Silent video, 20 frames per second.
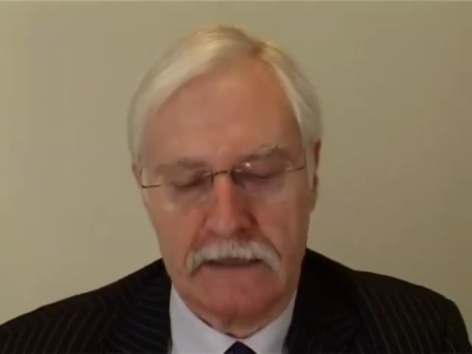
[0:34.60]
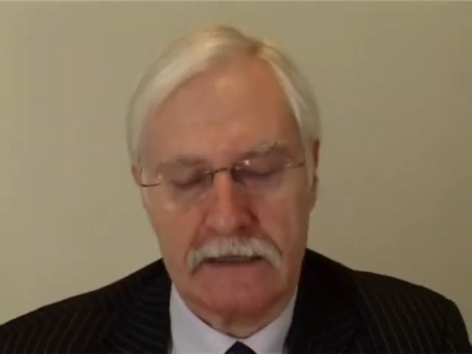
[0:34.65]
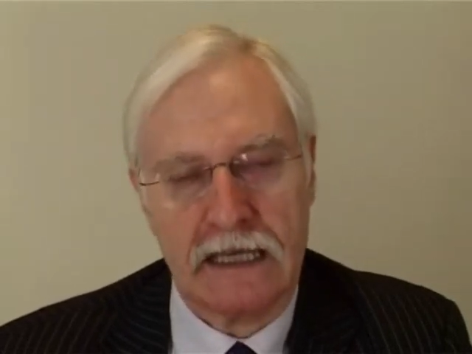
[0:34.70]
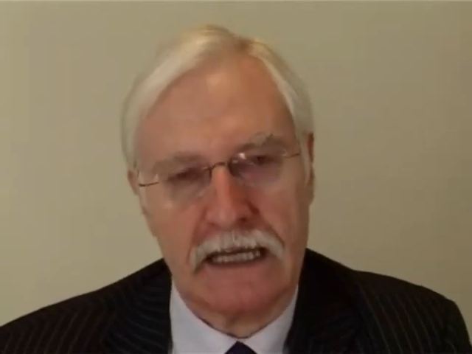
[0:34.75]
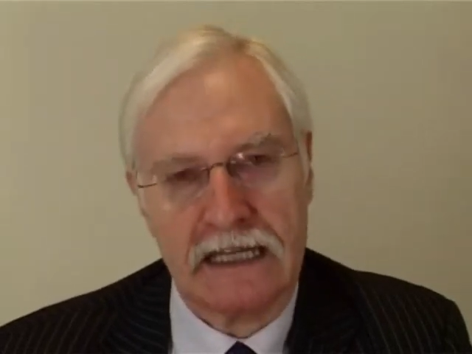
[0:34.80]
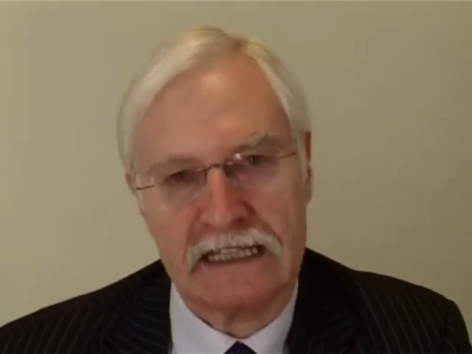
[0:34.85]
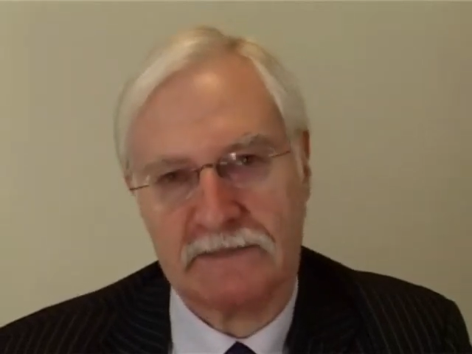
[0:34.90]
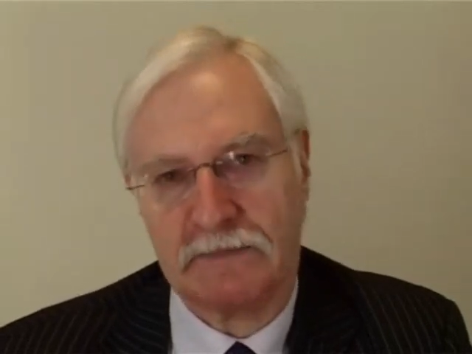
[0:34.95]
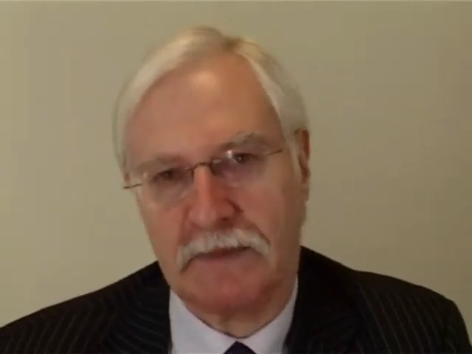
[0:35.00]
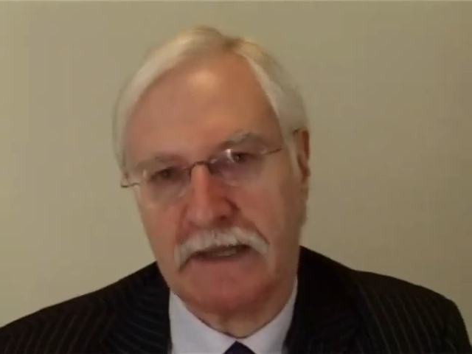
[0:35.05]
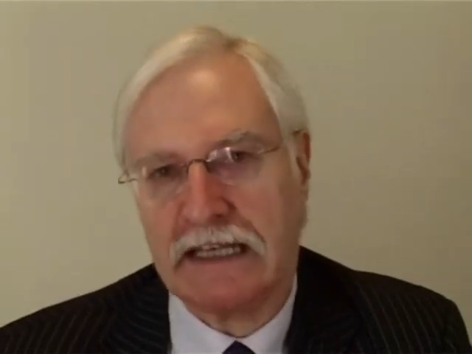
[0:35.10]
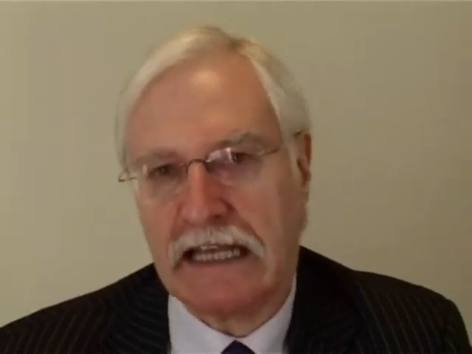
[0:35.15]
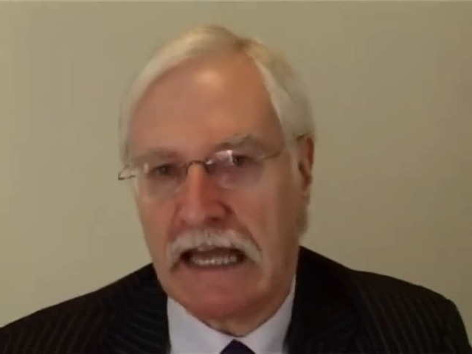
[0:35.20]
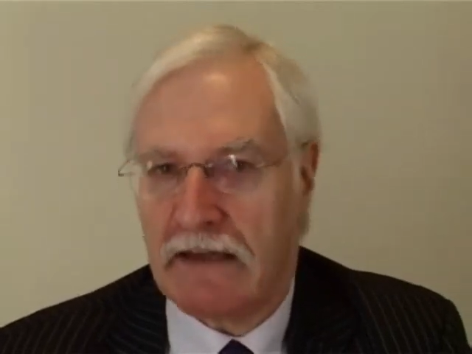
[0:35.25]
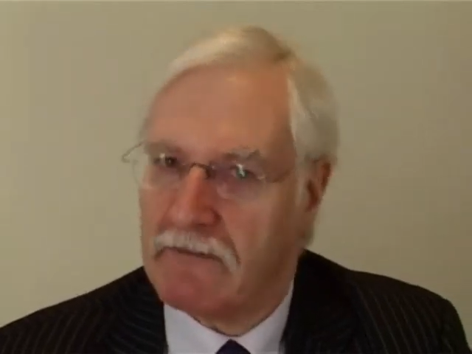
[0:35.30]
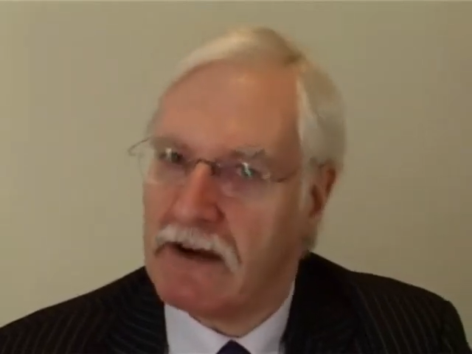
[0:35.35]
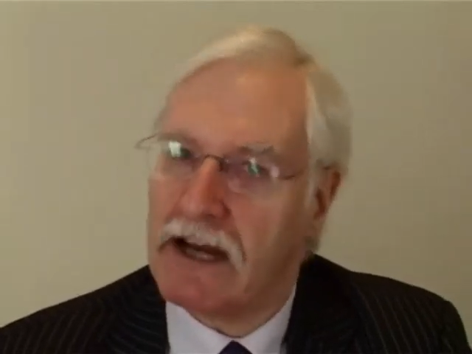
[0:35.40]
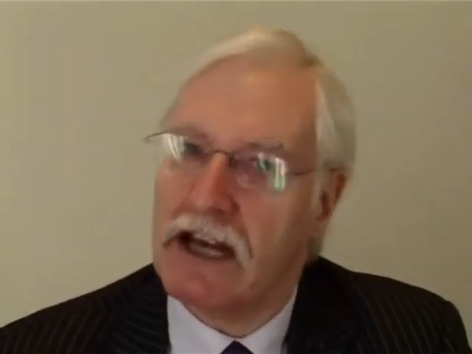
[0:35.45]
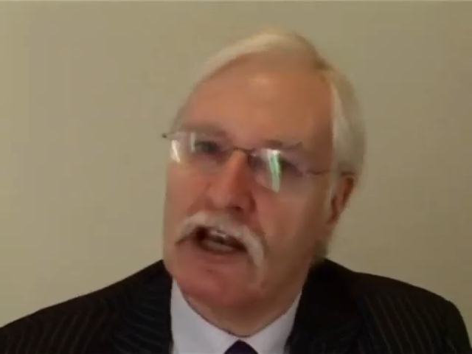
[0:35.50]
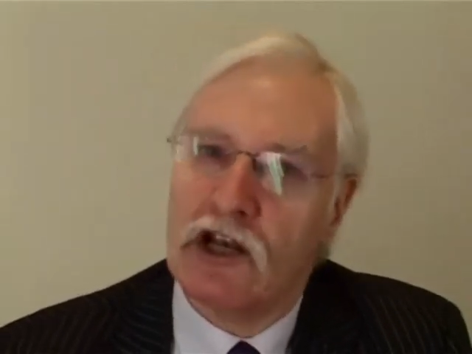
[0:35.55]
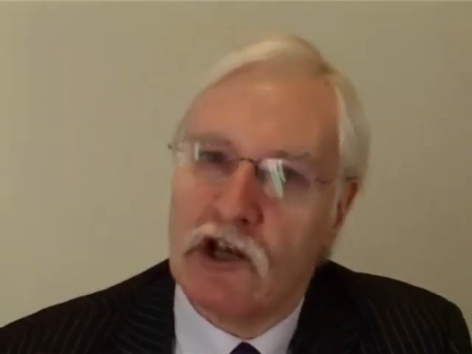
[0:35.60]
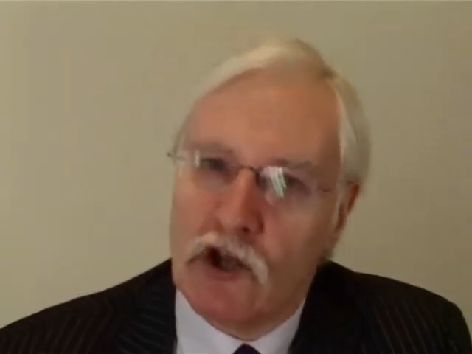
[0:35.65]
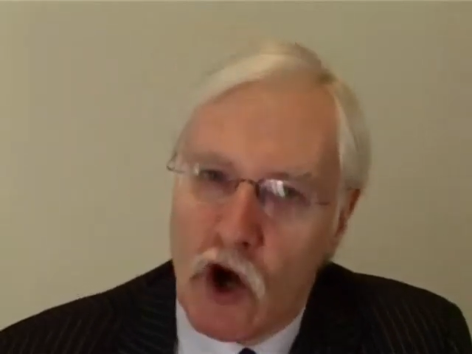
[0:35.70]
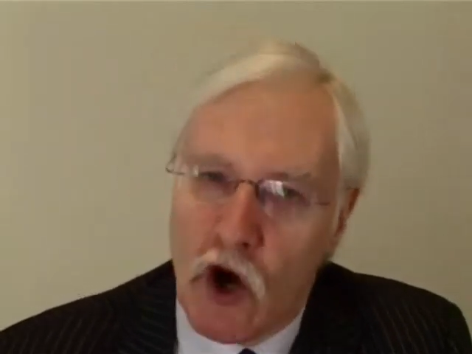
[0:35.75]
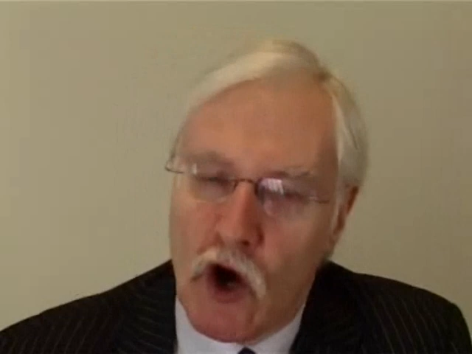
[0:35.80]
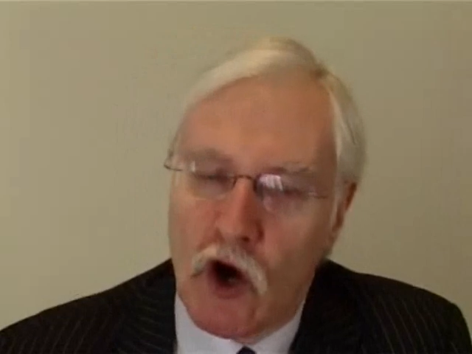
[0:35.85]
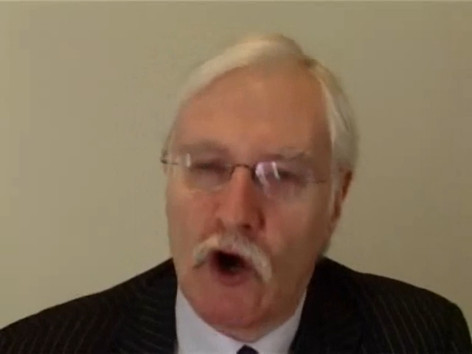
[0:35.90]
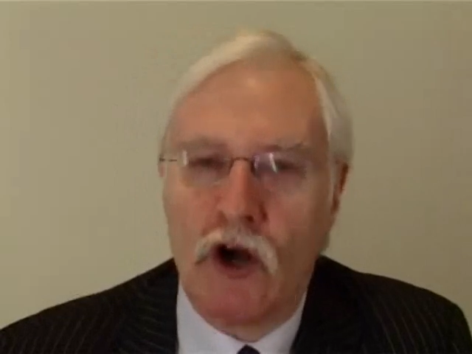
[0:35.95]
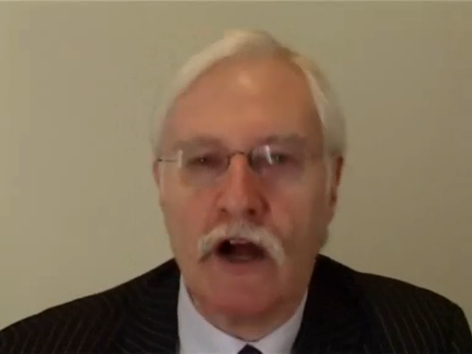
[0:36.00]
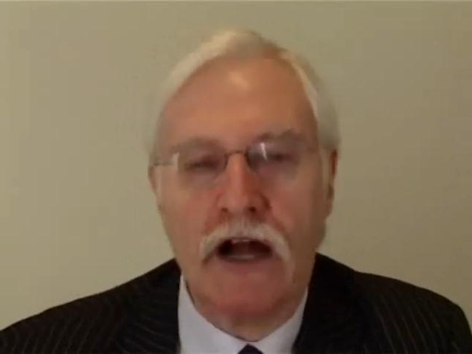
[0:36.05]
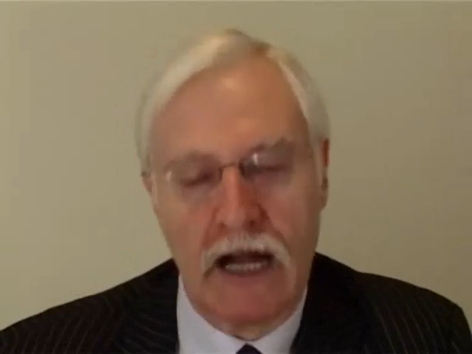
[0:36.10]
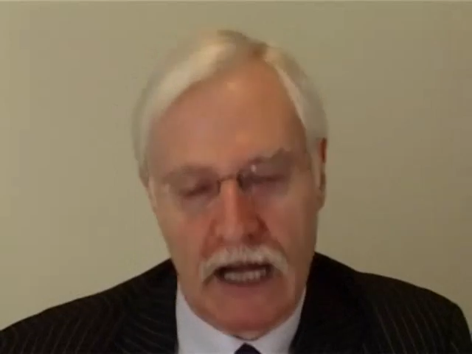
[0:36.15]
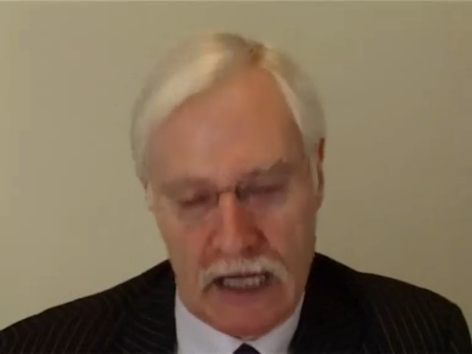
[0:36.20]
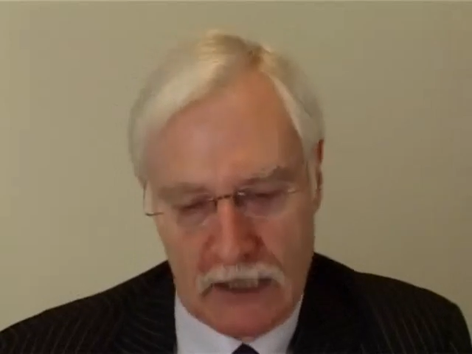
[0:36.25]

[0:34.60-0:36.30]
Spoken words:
There has been a very long